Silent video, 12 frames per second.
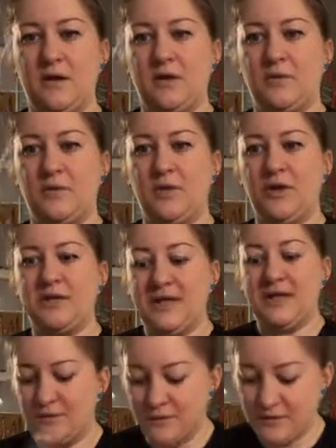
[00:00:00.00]
and roll it
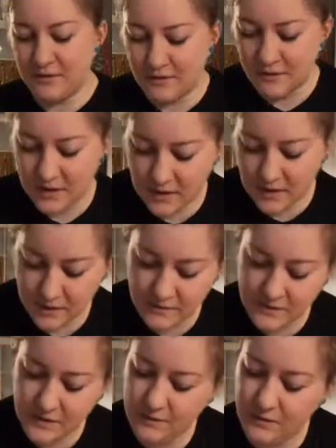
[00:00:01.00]
down, and it
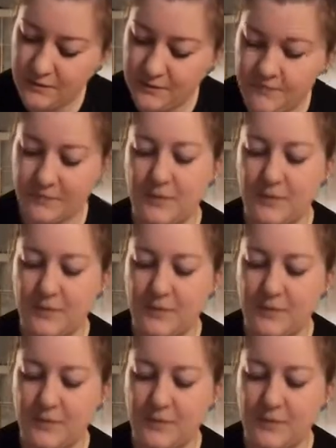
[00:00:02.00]
gives you,